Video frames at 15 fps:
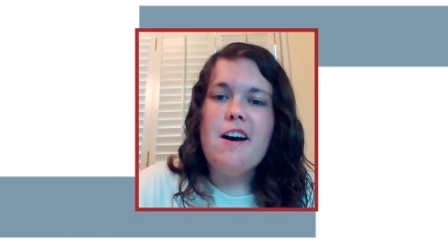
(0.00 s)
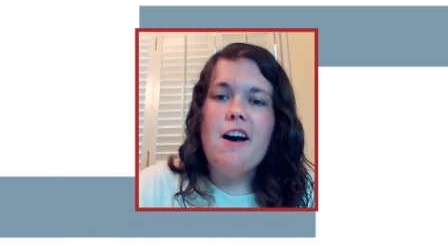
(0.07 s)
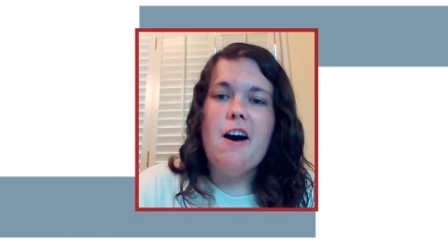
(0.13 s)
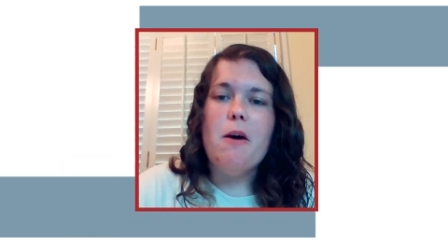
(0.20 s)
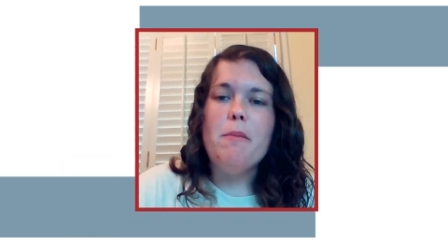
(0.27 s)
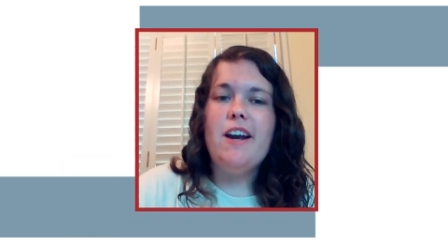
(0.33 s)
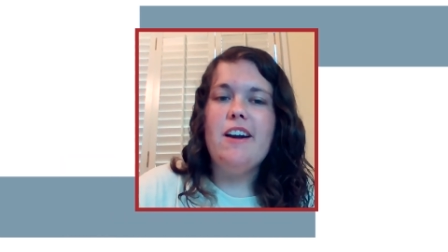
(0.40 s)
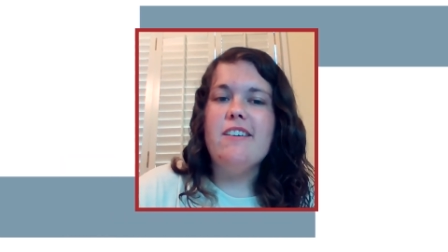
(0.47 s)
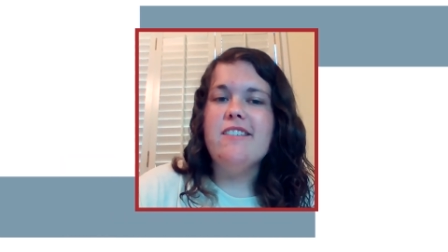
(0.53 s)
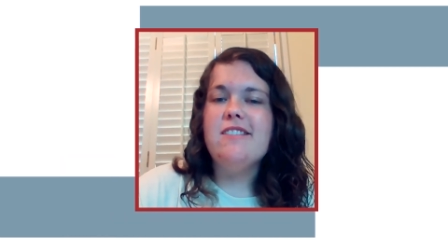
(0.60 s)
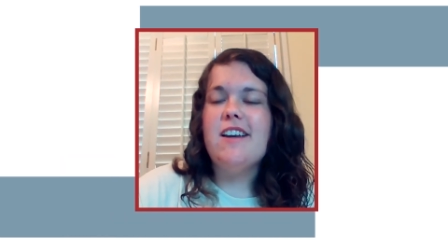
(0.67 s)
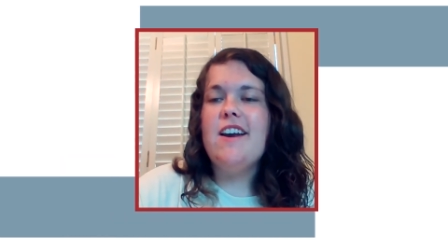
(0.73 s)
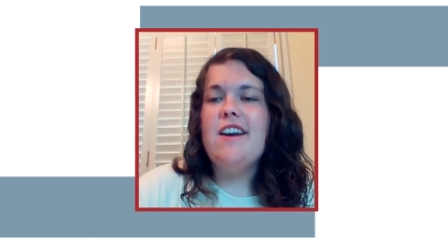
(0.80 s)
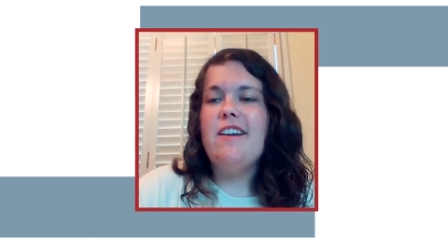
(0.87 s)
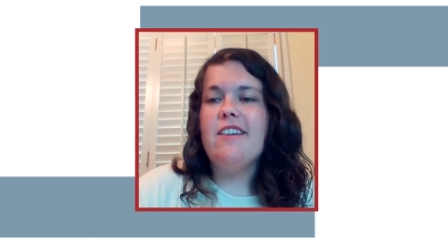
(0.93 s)
um, he had a
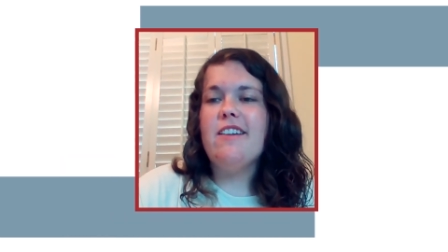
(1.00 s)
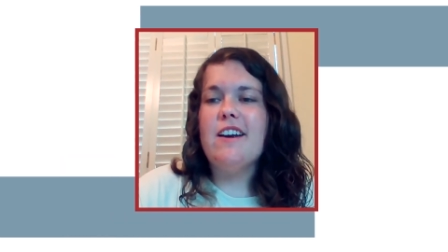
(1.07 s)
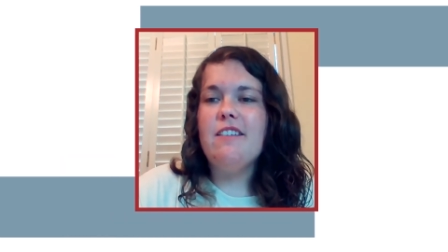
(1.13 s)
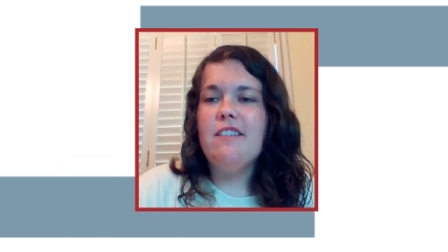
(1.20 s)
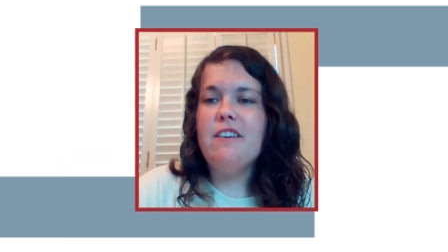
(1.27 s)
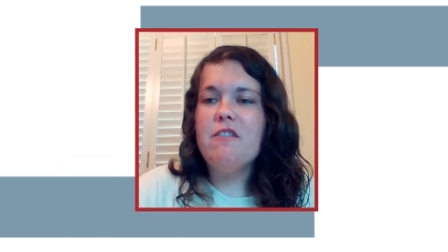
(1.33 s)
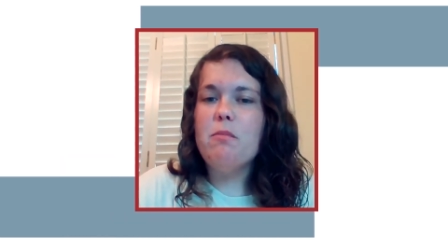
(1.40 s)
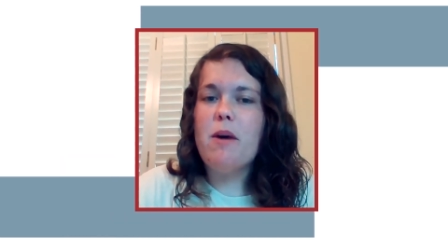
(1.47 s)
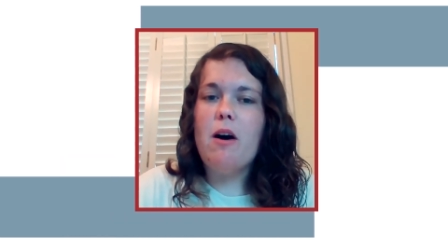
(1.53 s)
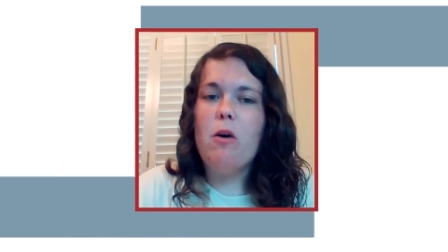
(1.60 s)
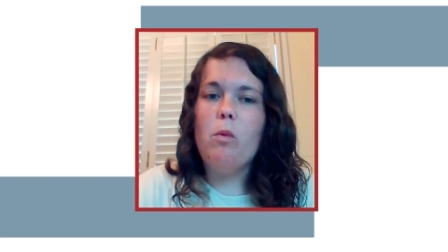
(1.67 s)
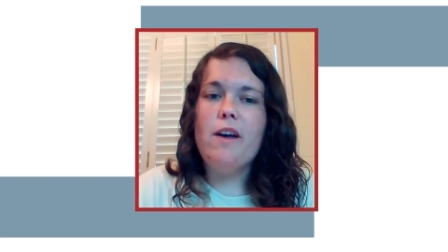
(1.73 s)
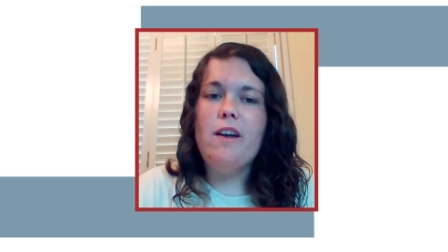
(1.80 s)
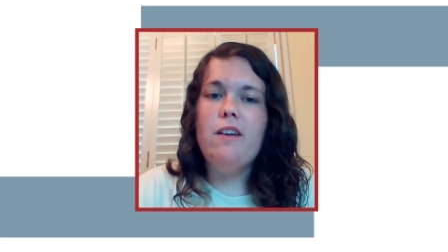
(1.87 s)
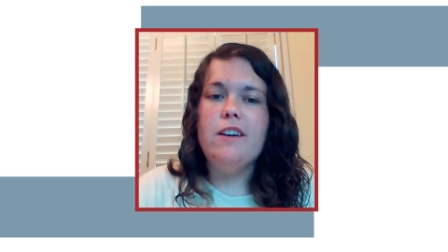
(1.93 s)
saying that he lived by
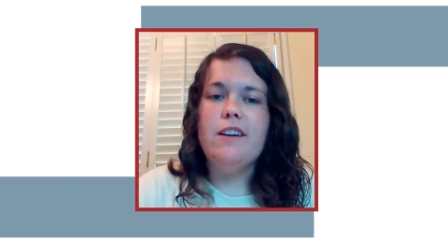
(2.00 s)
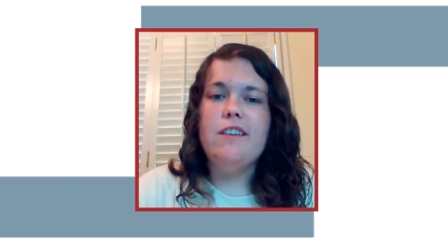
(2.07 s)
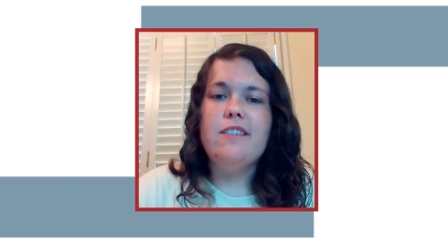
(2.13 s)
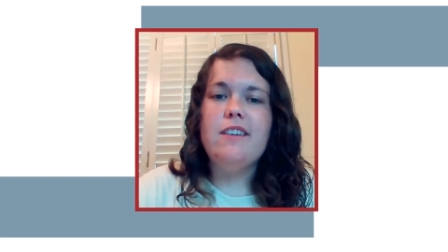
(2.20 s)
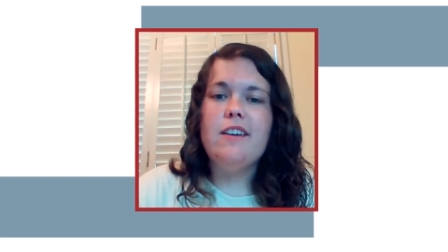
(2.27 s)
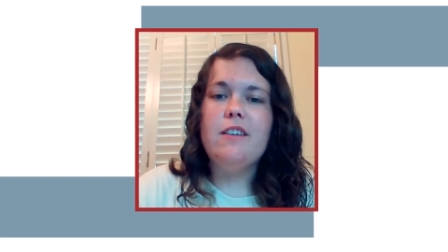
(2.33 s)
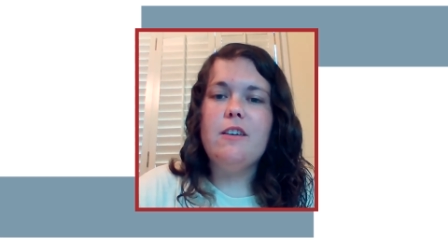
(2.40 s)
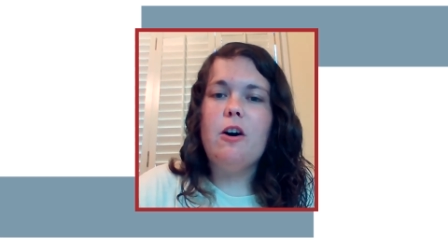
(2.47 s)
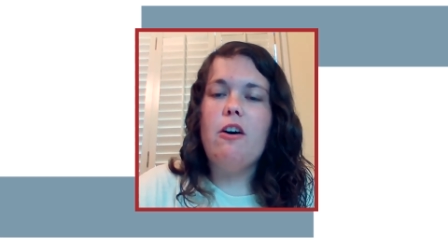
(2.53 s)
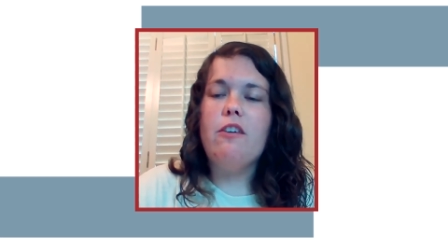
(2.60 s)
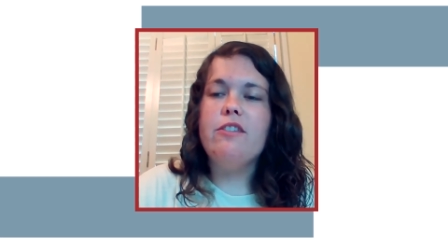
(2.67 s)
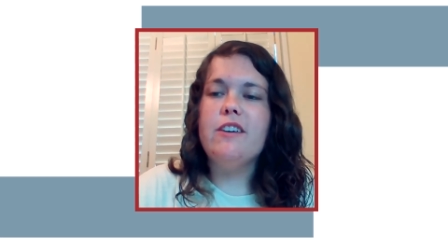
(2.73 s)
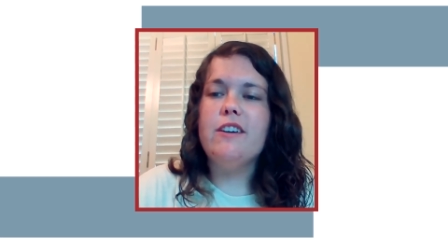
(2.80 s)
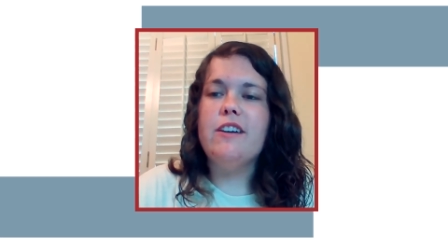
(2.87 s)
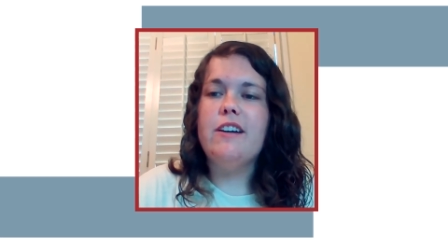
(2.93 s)
well, and he said it
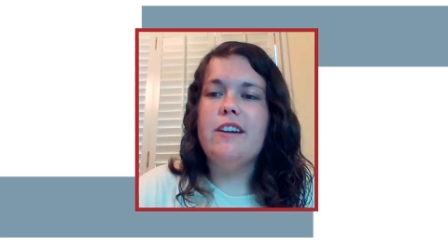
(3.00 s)
often.